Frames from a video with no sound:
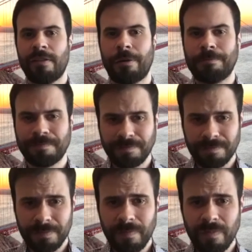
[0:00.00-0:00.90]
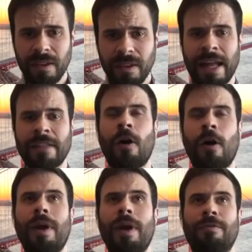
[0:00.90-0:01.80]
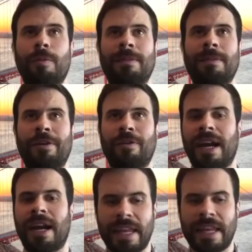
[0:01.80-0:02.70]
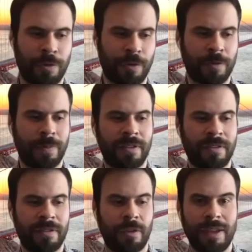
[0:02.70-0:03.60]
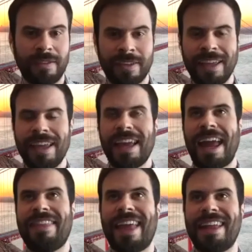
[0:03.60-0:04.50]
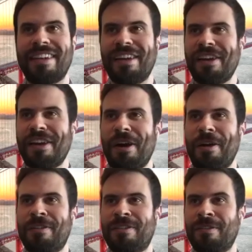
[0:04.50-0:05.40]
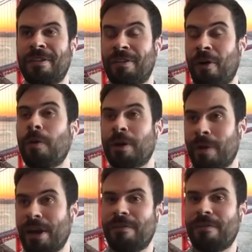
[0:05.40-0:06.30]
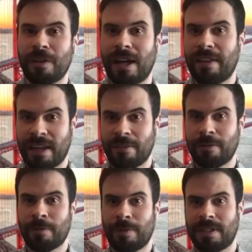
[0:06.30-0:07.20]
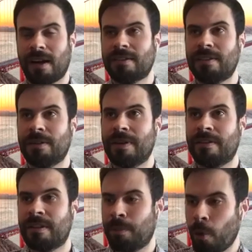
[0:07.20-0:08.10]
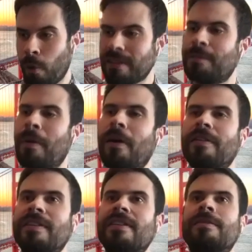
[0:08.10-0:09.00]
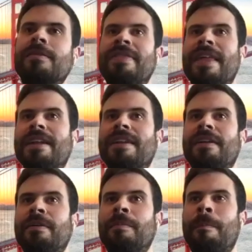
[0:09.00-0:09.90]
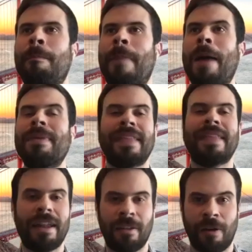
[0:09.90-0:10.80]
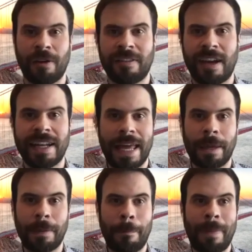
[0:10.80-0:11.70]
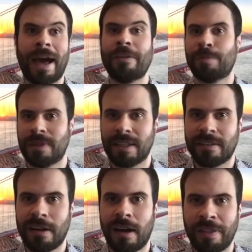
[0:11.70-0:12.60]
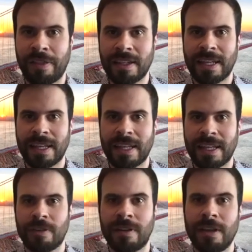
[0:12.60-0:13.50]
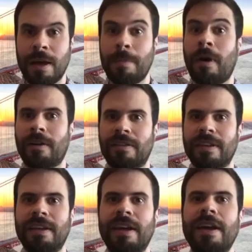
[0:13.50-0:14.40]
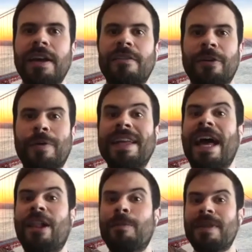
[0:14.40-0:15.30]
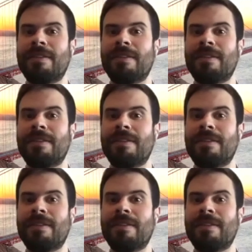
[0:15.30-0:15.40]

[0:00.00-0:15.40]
So that's all ways where we can better align that user experience to the risk. And then the holy grail for a lot of the customers we talk to is deploying these policies and then mapping that alongside a passwordless authentication policy. So in